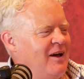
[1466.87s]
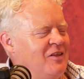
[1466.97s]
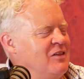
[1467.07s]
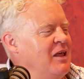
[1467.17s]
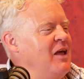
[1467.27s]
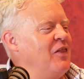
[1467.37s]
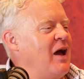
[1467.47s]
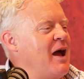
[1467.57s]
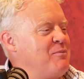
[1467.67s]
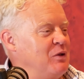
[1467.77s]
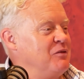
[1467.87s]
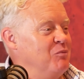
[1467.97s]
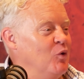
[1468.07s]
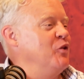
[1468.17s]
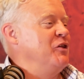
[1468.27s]
I think that happens
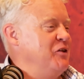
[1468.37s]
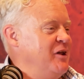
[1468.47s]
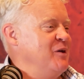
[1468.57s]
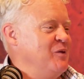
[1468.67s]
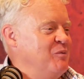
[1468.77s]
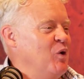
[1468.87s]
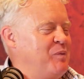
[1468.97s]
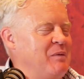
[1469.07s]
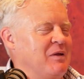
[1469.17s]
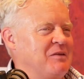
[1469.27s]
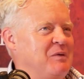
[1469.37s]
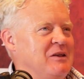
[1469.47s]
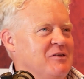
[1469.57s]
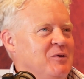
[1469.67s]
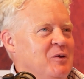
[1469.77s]
more than you know. The more people I speak
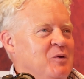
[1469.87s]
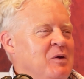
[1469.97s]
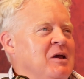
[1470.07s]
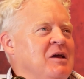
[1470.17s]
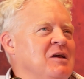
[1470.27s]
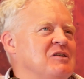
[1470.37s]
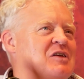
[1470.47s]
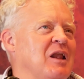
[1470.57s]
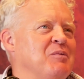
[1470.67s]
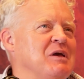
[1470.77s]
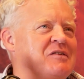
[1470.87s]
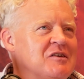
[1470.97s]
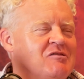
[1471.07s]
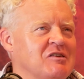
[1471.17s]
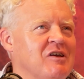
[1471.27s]
to who sell a
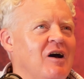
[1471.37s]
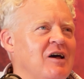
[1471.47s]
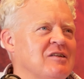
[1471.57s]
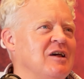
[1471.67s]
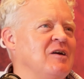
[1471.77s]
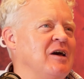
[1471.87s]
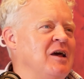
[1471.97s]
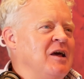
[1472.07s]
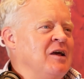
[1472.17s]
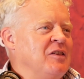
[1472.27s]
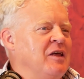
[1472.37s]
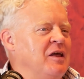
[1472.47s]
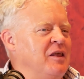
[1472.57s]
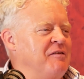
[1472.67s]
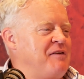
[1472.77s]
business, retire, so
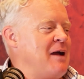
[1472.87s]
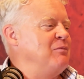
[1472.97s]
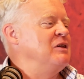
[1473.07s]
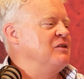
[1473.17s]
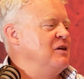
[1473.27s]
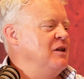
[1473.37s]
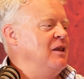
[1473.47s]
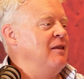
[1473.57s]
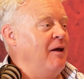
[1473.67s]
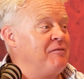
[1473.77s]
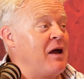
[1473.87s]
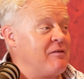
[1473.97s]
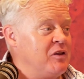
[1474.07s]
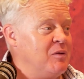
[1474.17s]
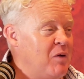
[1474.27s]
their families love
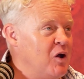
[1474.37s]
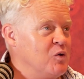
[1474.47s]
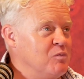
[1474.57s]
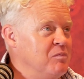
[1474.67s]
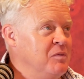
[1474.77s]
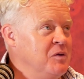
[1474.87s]
having them home.